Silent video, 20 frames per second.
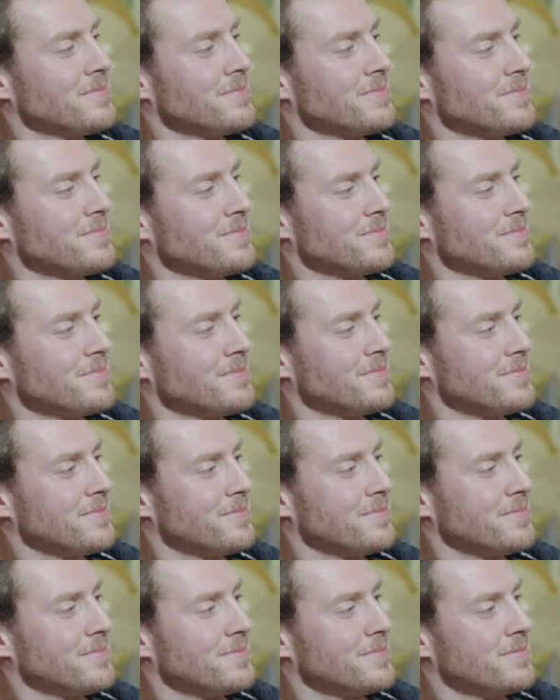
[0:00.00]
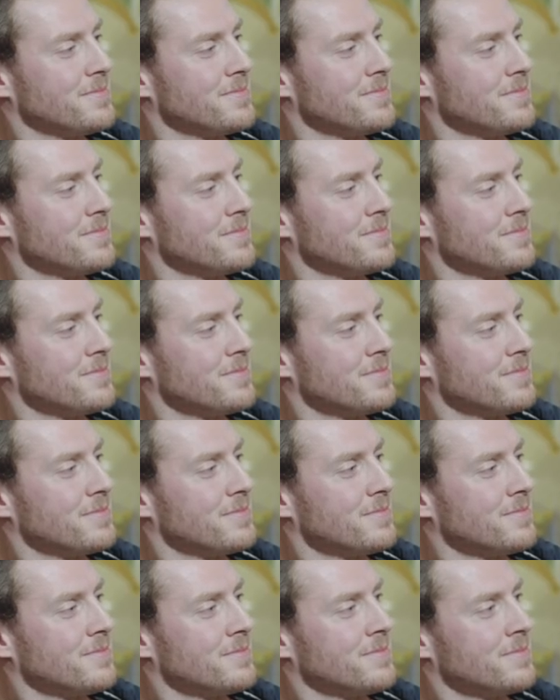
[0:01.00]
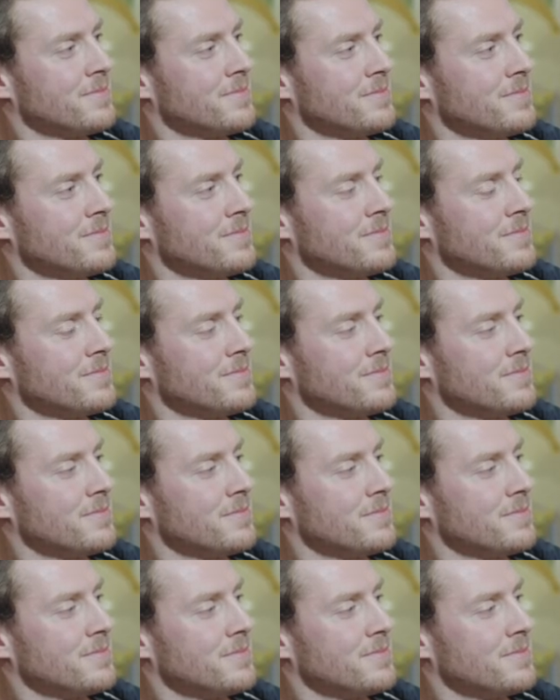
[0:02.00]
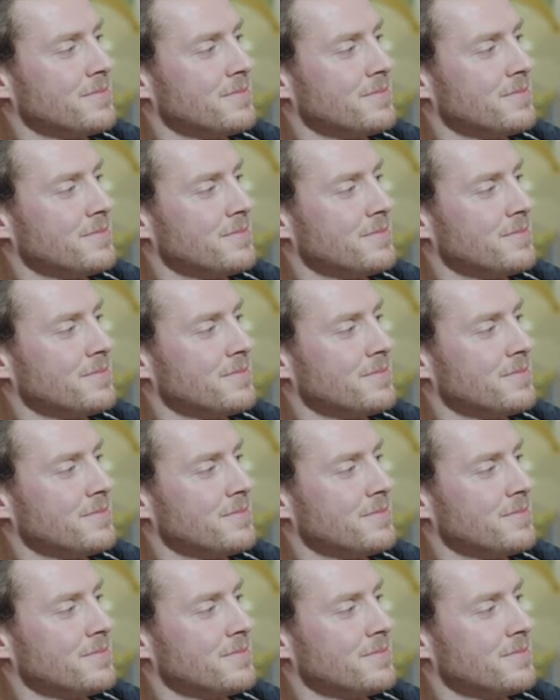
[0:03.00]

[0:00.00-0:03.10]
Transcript: [no speech]